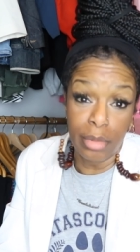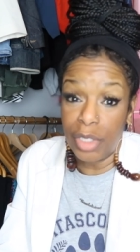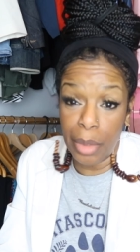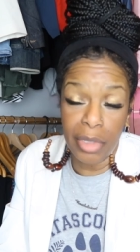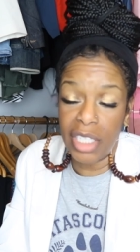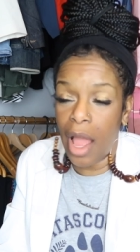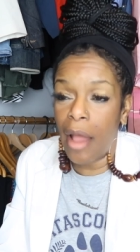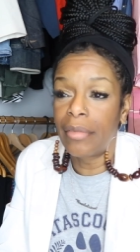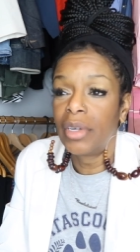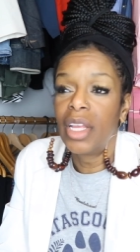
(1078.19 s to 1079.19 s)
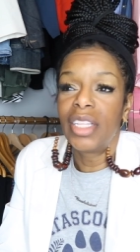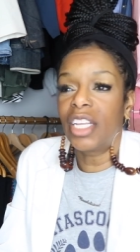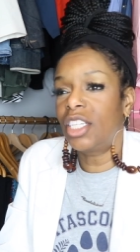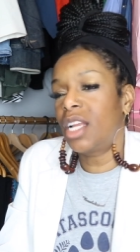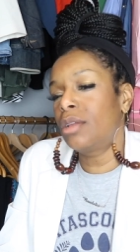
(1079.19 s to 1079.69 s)
some stuff.
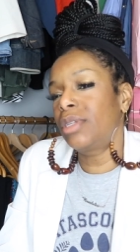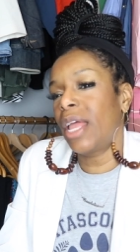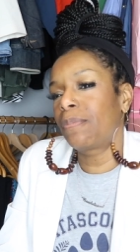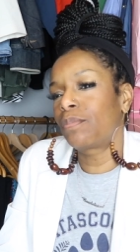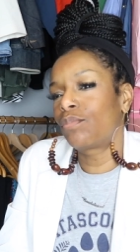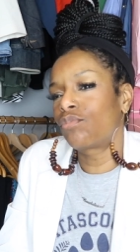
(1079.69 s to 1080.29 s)
Then she comes at